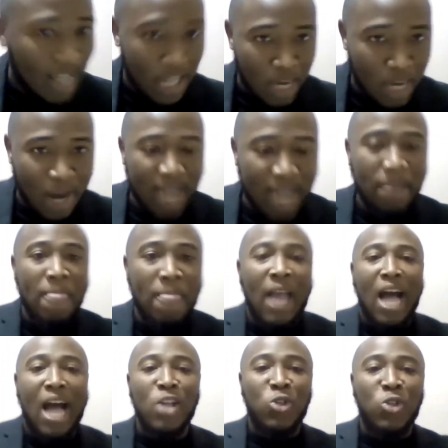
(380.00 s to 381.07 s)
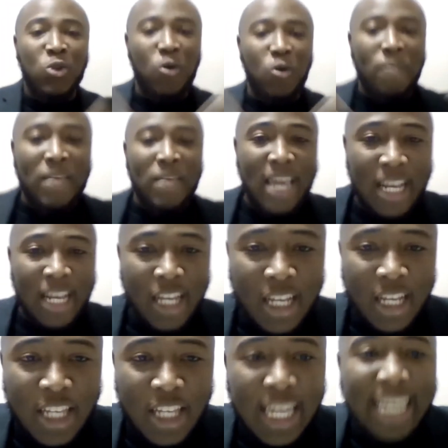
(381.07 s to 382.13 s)
Amen. And so it,
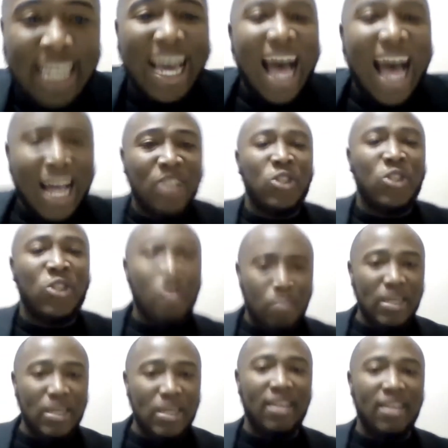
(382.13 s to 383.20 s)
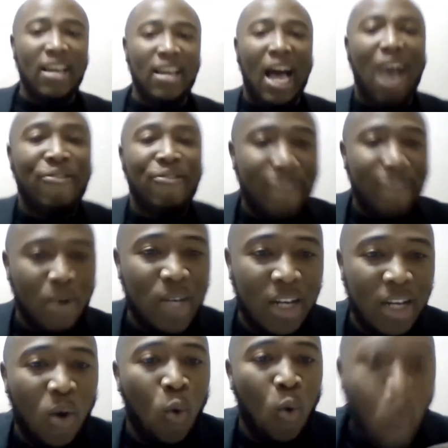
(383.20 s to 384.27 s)
it, he had to be a
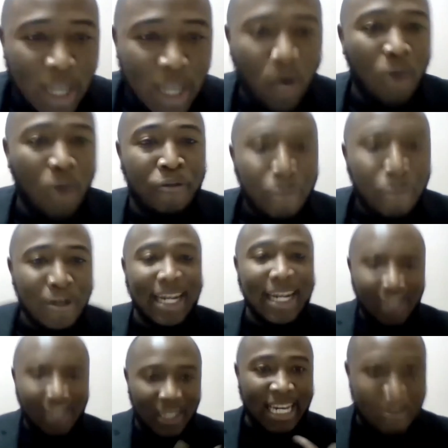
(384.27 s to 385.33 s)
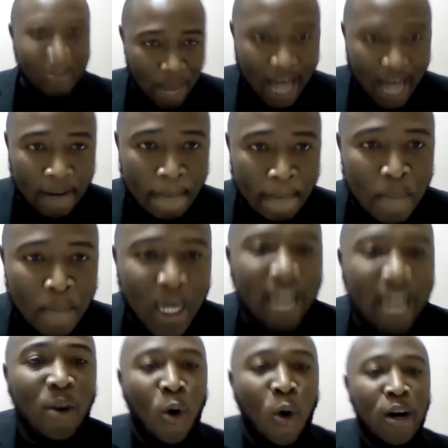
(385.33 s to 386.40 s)
very weak or frail looking man
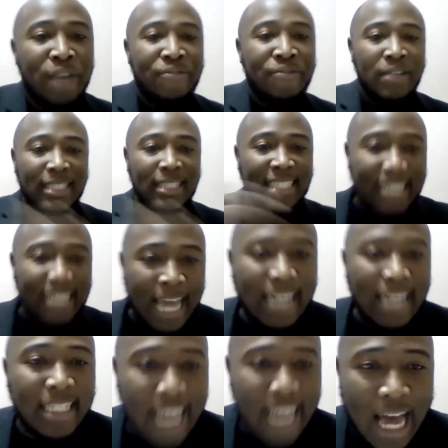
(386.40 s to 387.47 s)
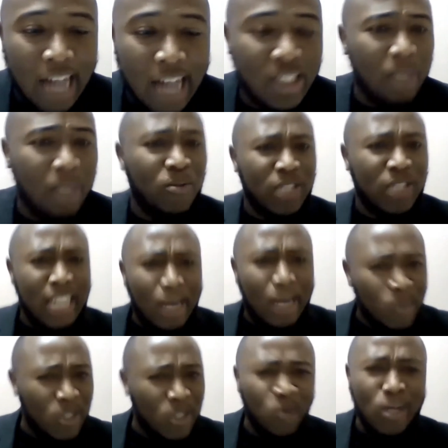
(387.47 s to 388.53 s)
in order for Delilah to ask him,
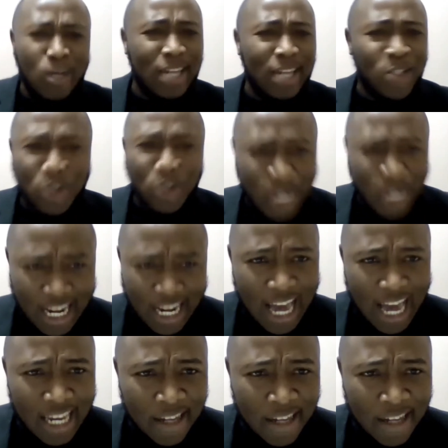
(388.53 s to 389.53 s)
Samson, where your strength lies.